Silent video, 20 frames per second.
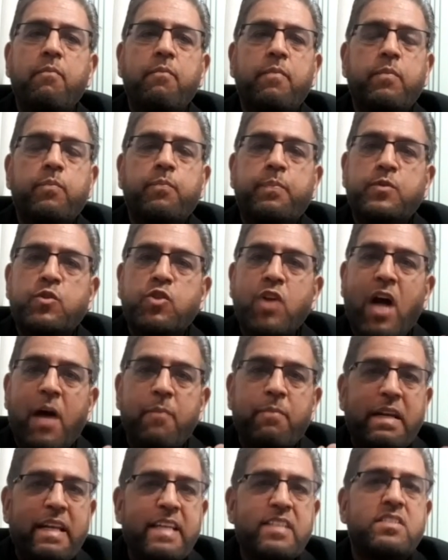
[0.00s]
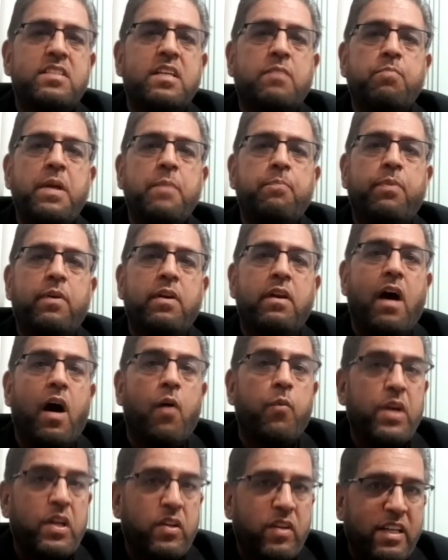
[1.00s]
tribalistic people. Are we
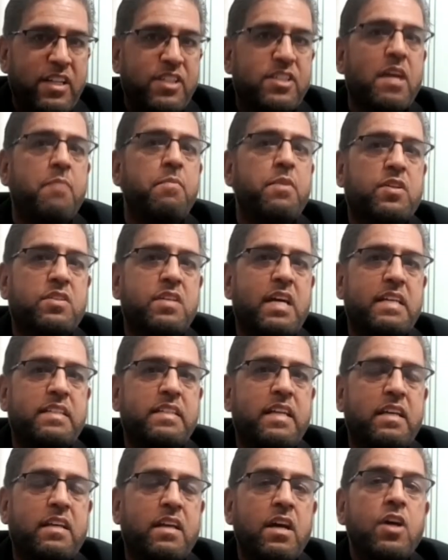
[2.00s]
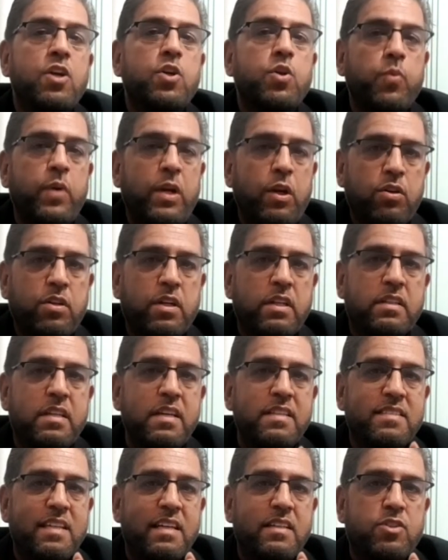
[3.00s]
really democratic? Do we look at things
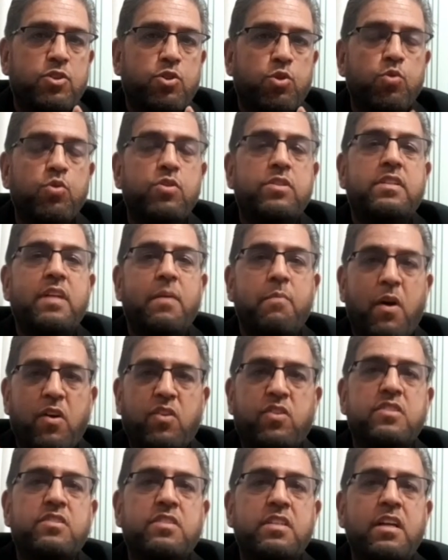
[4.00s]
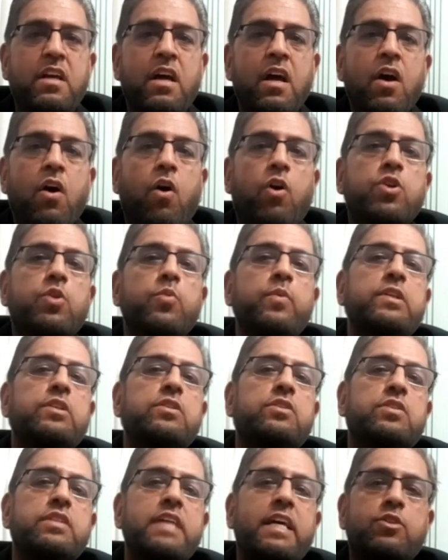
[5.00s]
through democracy or do we see
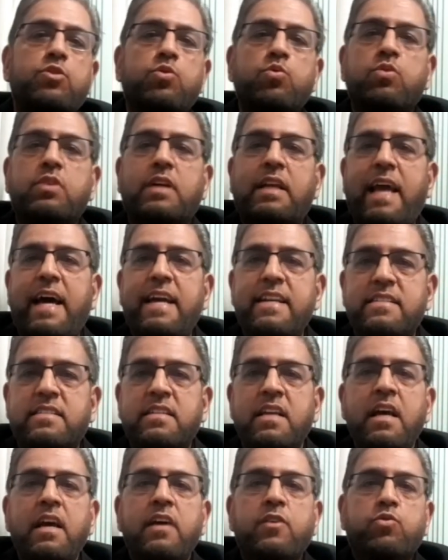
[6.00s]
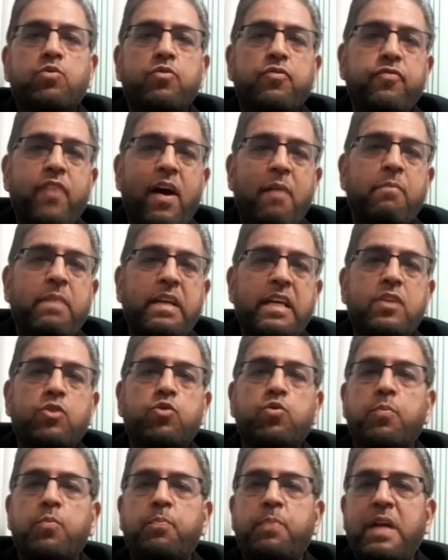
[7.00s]
it through clans, through family, through
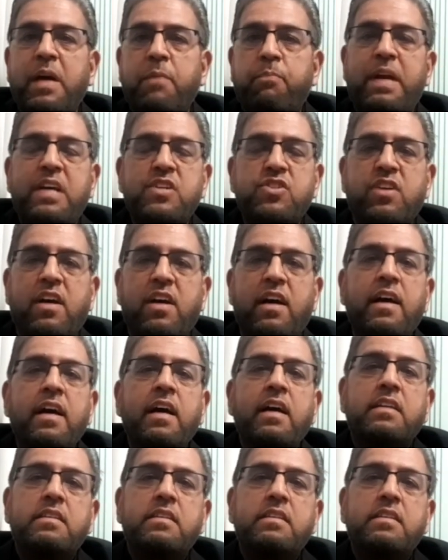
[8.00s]
peer pressure? That's